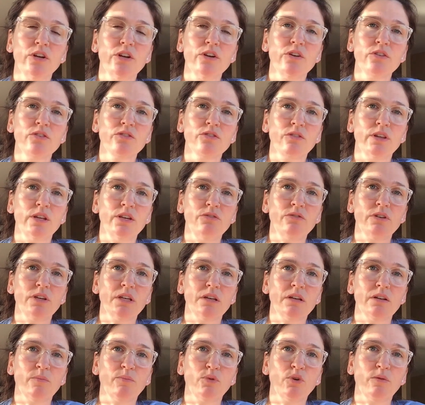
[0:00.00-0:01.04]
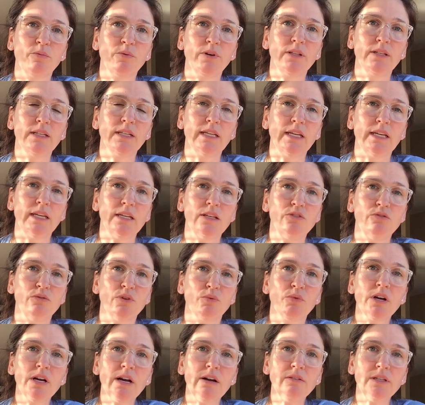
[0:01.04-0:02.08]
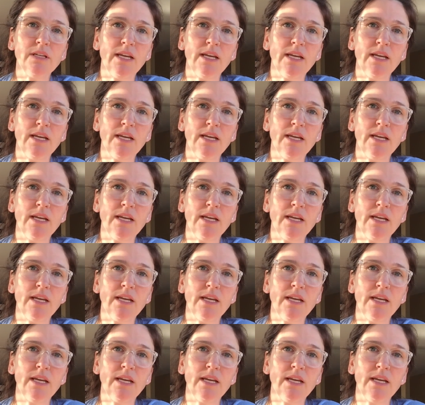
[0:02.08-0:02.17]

so then you can appropriately do the workout